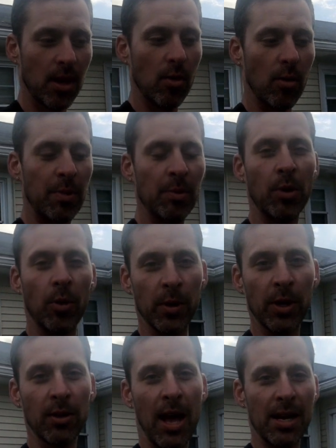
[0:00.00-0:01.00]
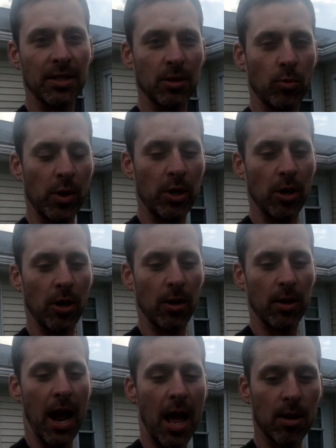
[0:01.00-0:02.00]
what people don't realize is when your
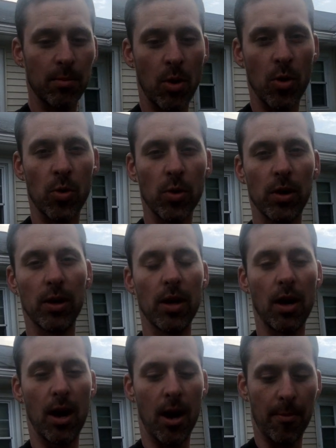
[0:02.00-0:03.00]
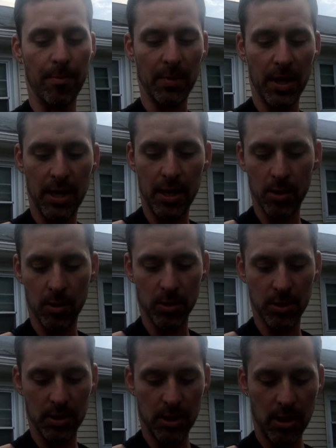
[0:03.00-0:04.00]
collarbone
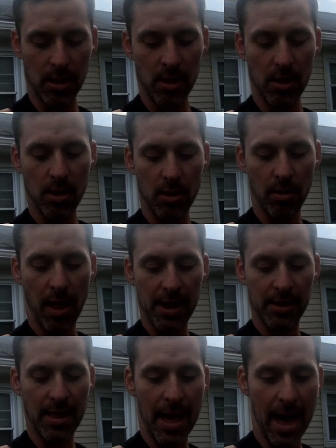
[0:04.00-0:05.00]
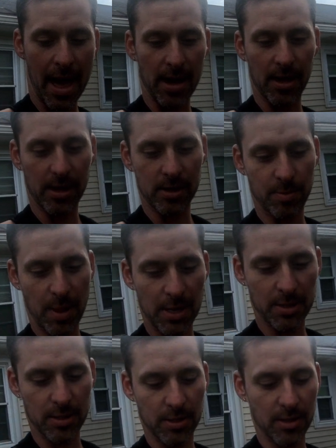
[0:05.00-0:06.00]
heals like that, it's
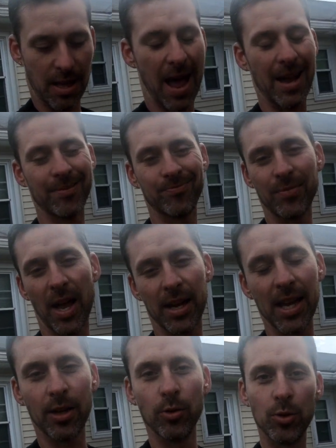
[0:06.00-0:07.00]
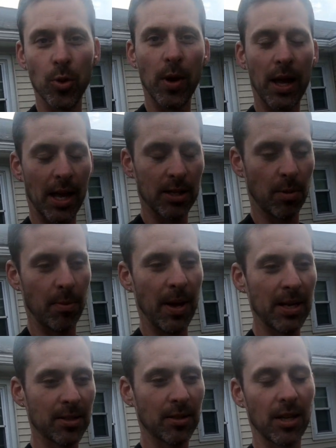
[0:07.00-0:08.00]
basically, I can't use two hands, but
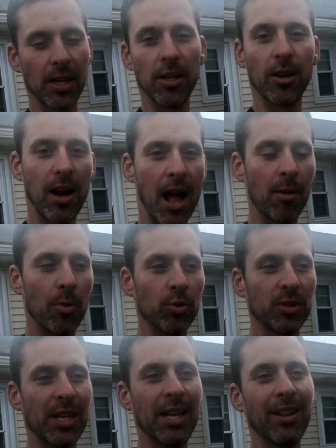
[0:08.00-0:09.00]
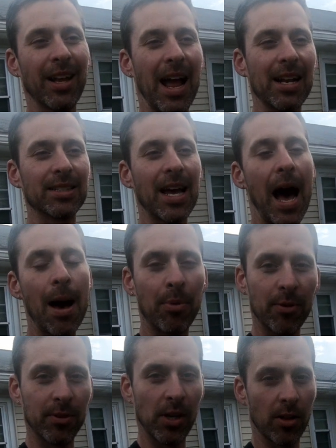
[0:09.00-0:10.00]
basically your collarbone's healing on top
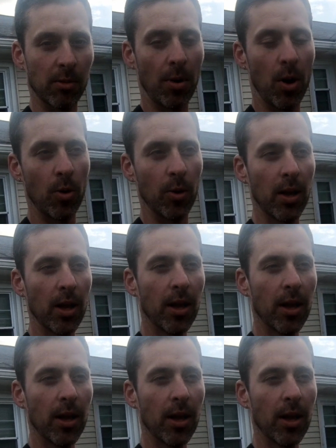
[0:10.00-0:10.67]
of the other bone,